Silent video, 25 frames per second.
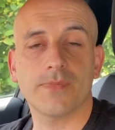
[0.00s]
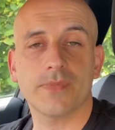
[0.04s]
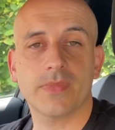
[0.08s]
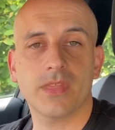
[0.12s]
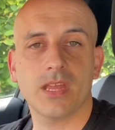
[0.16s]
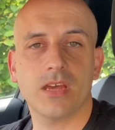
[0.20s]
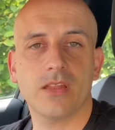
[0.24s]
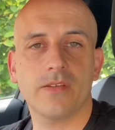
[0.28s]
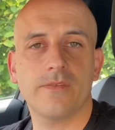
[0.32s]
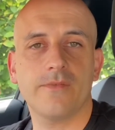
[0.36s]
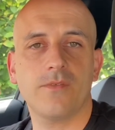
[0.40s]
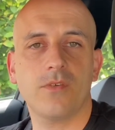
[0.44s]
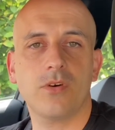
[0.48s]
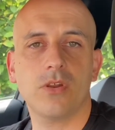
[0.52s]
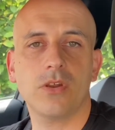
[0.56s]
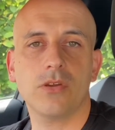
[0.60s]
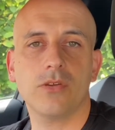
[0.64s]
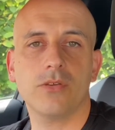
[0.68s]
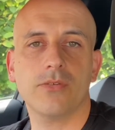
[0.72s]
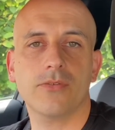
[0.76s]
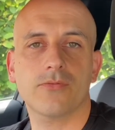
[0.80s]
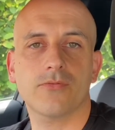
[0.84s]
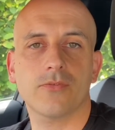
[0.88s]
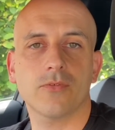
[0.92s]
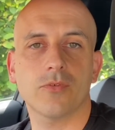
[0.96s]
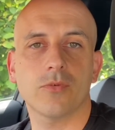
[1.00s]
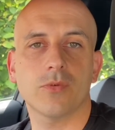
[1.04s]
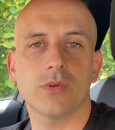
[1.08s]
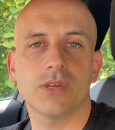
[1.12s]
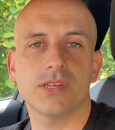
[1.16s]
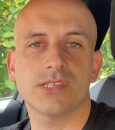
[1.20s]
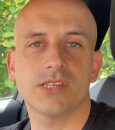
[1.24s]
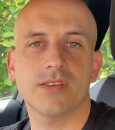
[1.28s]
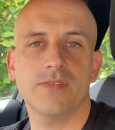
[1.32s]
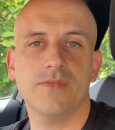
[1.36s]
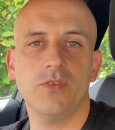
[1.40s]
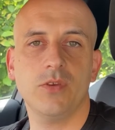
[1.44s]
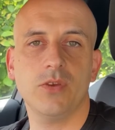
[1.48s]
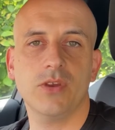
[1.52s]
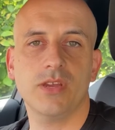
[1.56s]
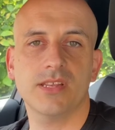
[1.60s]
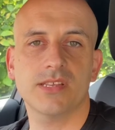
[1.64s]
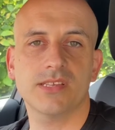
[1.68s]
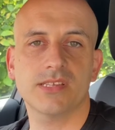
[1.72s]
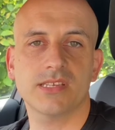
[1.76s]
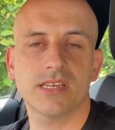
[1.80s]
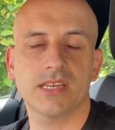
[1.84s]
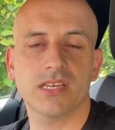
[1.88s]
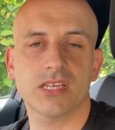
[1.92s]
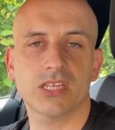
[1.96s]
Now, the follow through is if you can
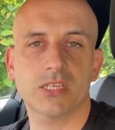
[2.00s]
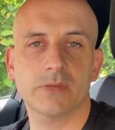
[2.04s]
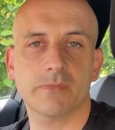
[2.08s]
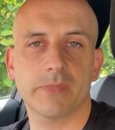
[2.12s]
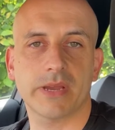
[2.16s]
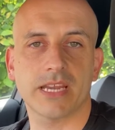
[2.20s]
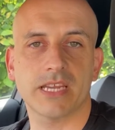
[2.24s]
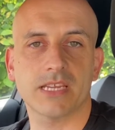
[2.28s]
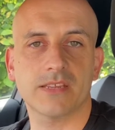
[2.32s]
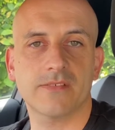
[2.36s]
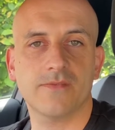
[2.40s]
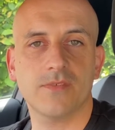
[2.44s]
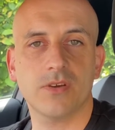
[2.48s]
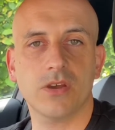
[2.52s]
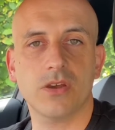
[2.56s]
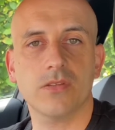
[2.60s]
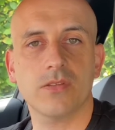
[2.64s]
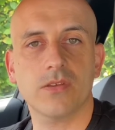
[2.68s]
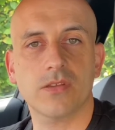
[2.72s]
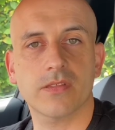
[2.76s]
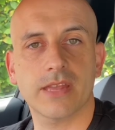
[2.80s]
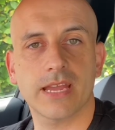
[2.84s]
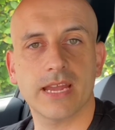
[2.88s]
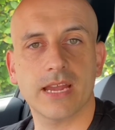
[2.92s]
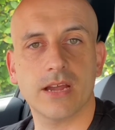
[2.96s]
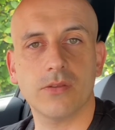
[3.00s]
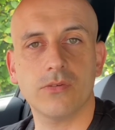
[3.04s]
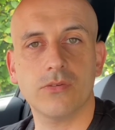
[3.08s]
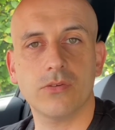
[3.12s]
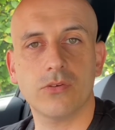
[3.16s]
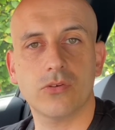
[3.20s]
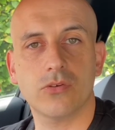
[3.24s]
see a space further down